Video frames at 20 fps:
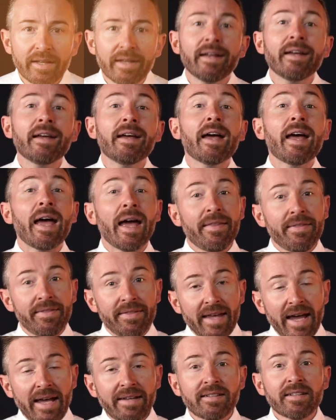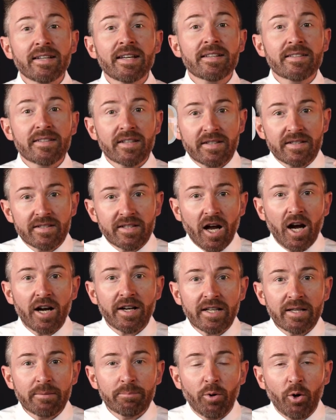And that is the starting
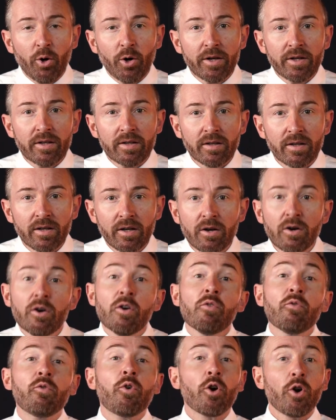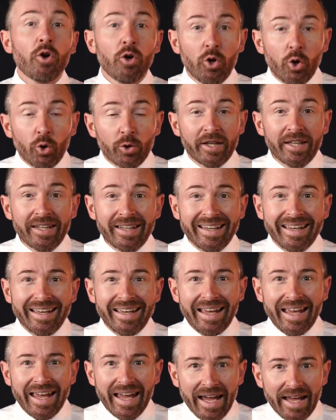point for looking
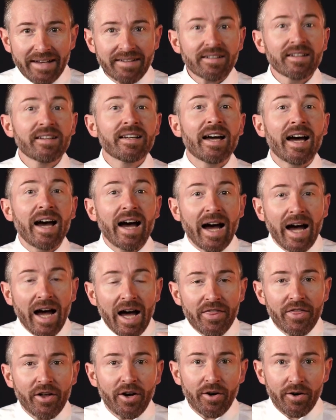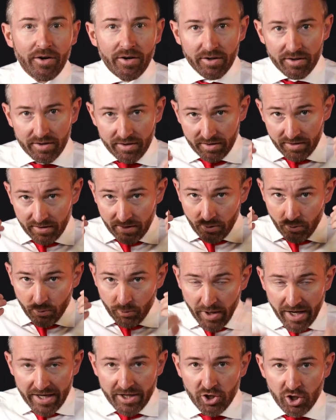at other
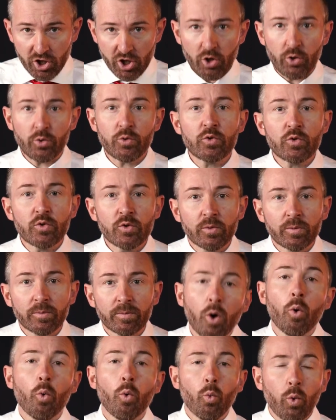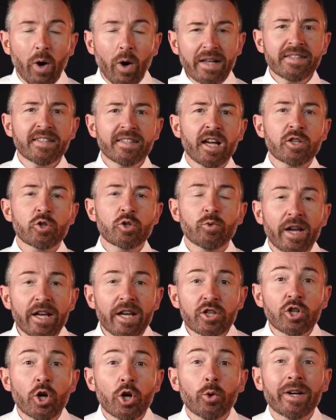ratios. One such
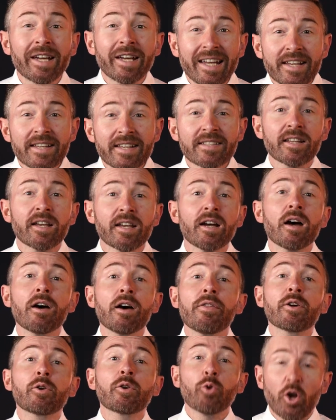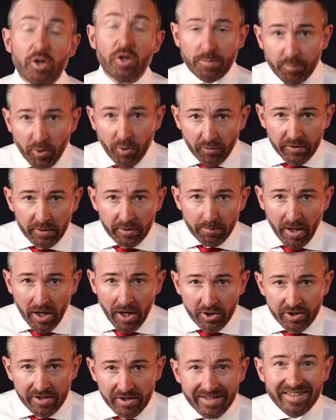ratio is the gross profit margin.
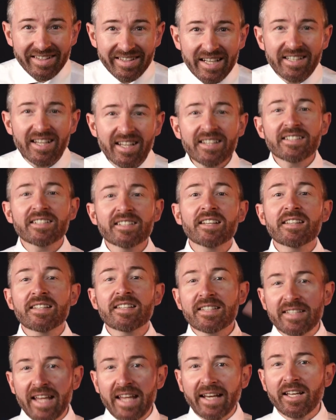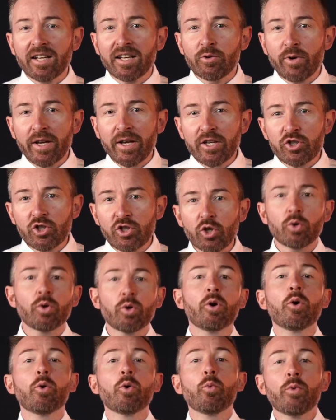This is the second ratio
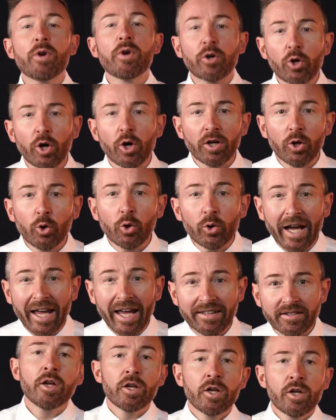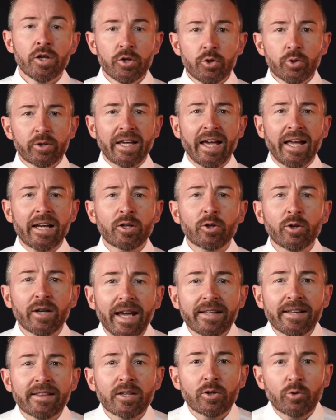we're going to look at. You calculate the
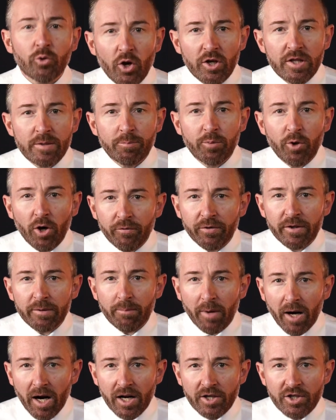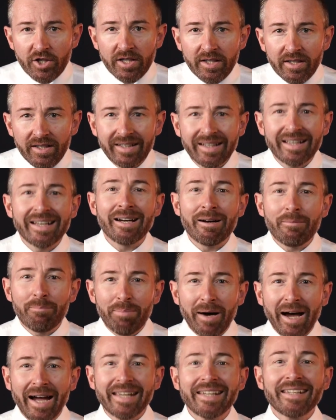gross profit margin
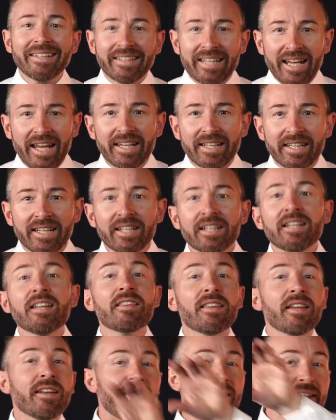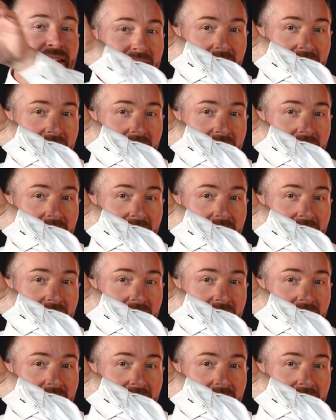by taking the net